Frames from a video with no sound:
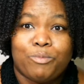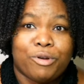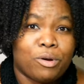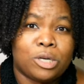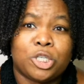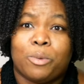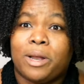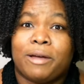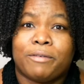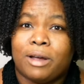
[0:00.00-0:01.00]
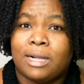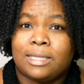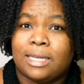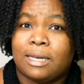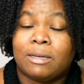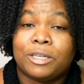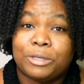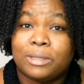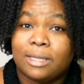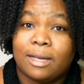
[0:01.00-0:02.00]
brioche or whatever else they're
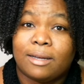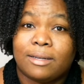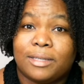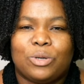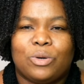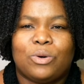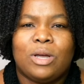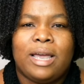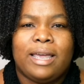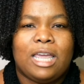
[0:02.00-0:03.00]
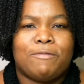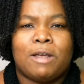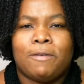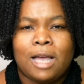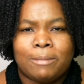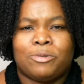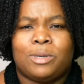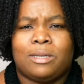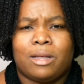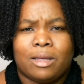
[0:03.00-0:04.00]
using. So even if he comes
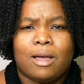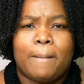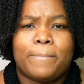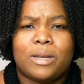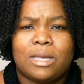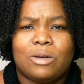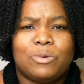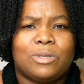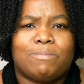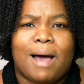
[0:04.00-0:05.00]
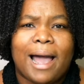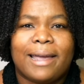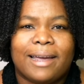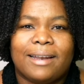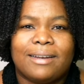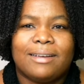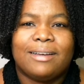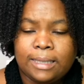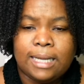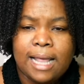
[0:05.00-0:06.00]
with another company, who's buying it?
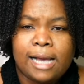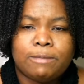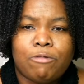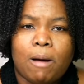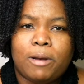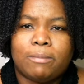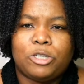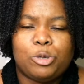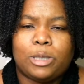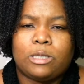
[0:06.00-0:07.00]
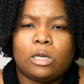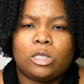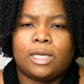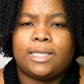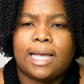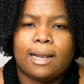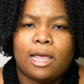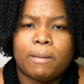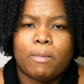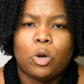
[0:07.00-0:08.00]
The next problem too is not just
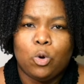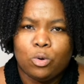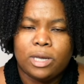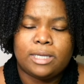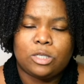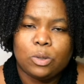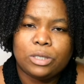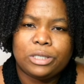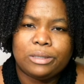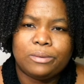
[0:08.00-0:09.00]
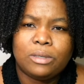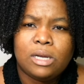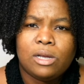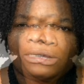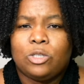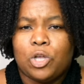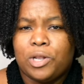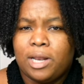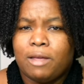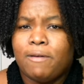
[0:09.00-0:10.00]
selling, but who he sold to. So
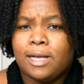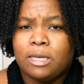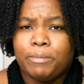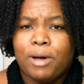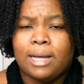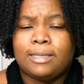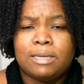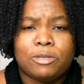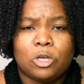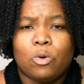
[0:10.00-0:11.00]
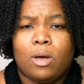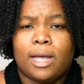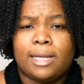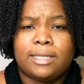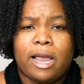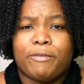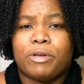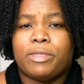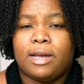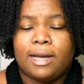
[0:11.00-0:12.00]
Unilever as a brand seems to go against
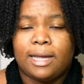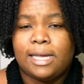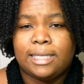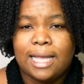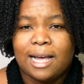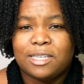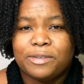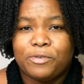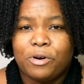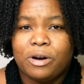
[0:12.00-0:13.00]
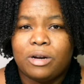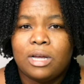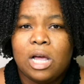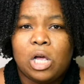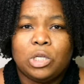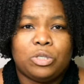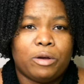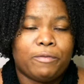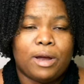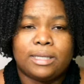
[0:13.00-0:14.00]
everything that he stands for.
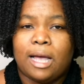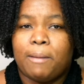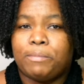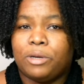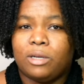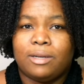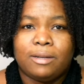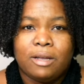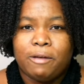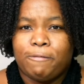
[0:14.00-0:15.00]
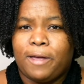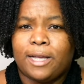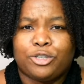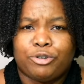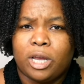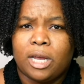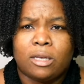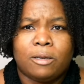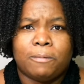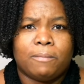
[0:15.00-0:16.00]
So for example, fair
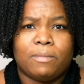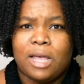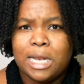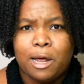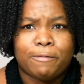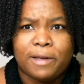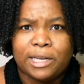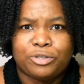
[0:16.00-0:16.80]
trade, they're not fair